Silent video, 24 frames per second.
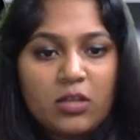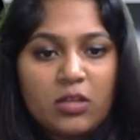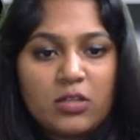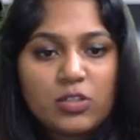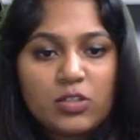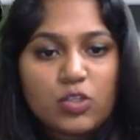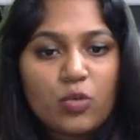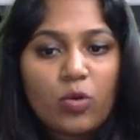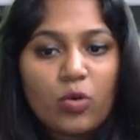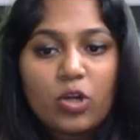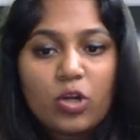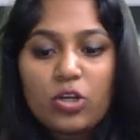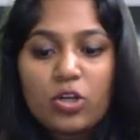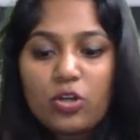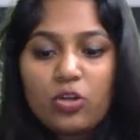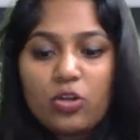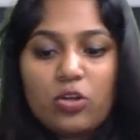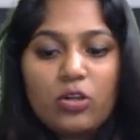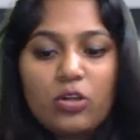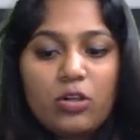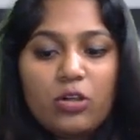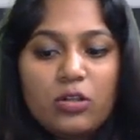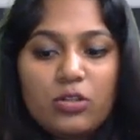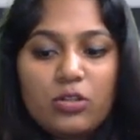So what are
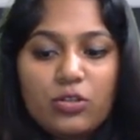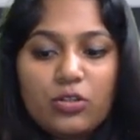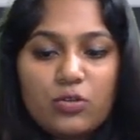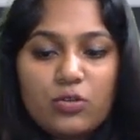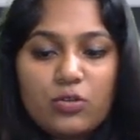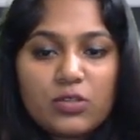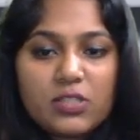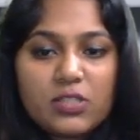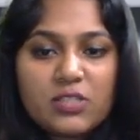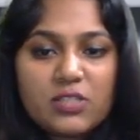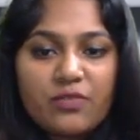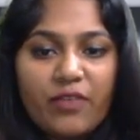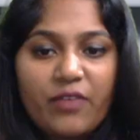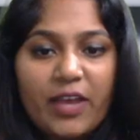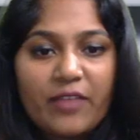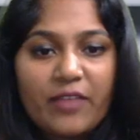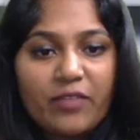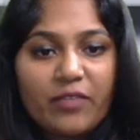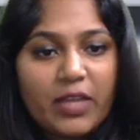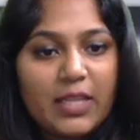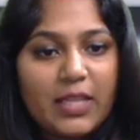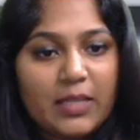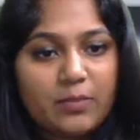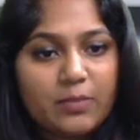all those
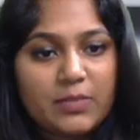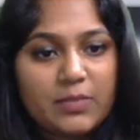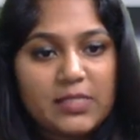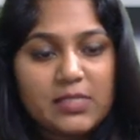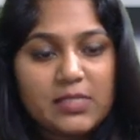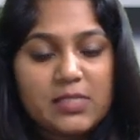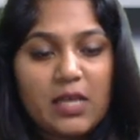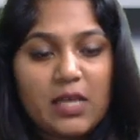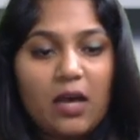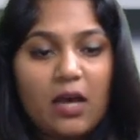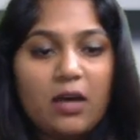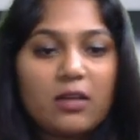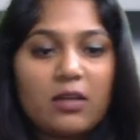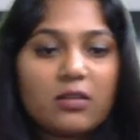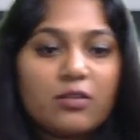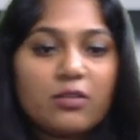five elements are?